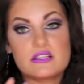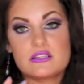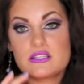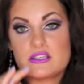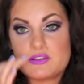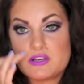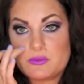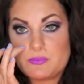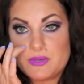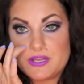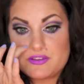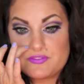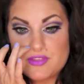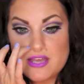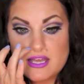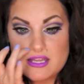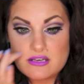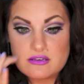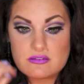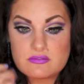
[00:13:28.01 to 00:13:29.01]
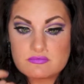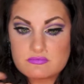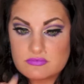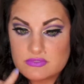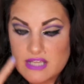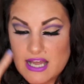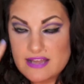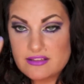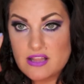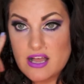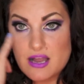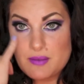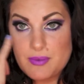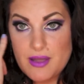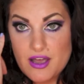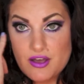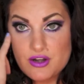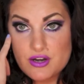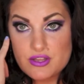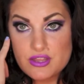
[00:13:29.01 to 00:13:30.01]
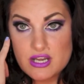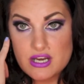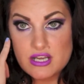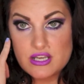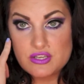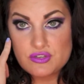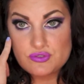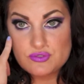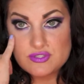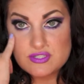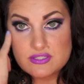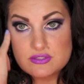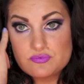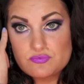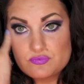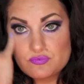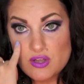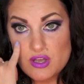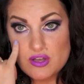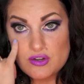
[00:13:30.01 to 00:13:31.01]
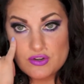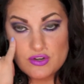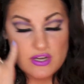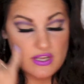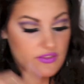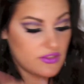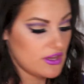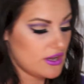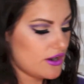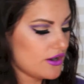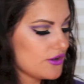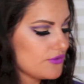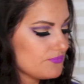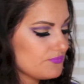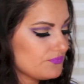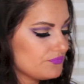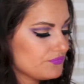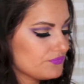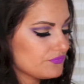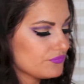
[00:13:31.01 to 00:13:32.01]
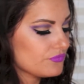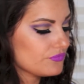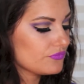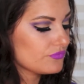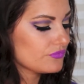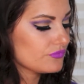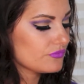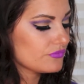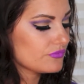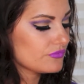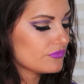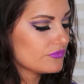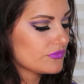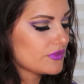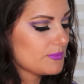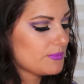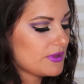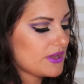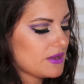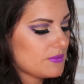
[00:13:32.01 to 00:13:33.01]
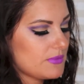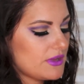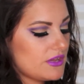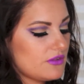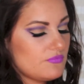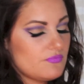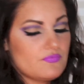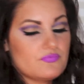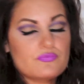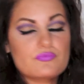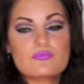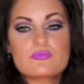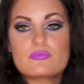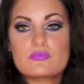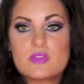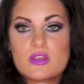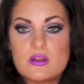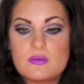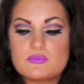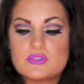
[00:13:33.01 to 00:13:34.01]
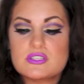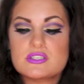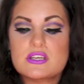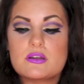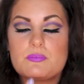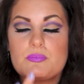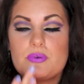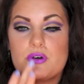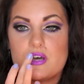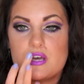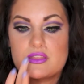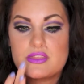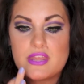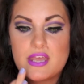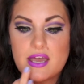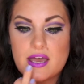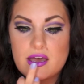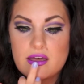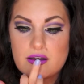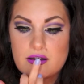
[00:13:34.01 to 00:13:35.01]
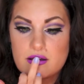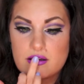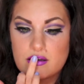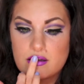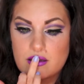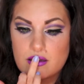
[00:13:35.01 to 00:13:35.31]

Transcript: a little bit of that lilac powder that I used underneath here, the pigment, and I'm just gonna put that